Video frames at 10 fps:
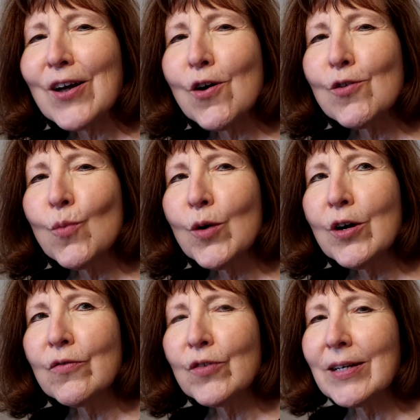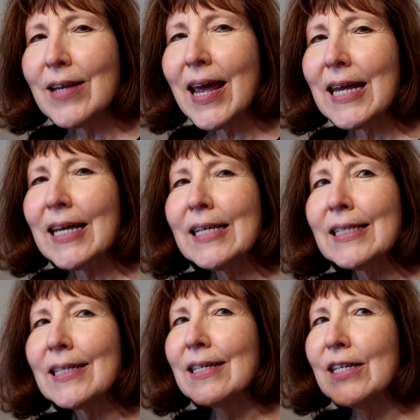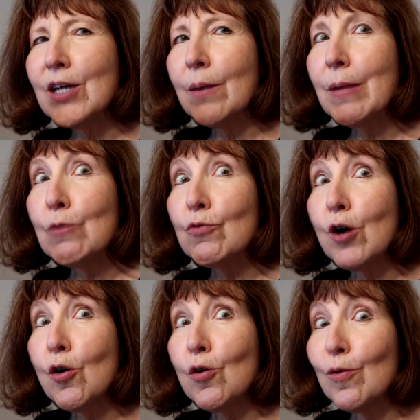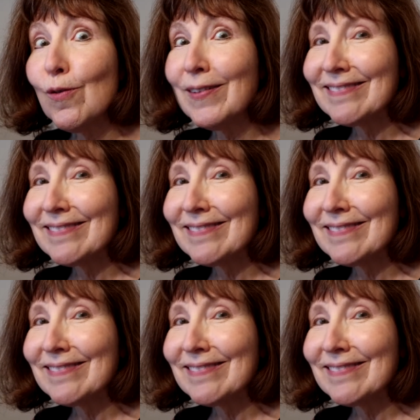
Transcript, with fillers: code word for today is yummy roll.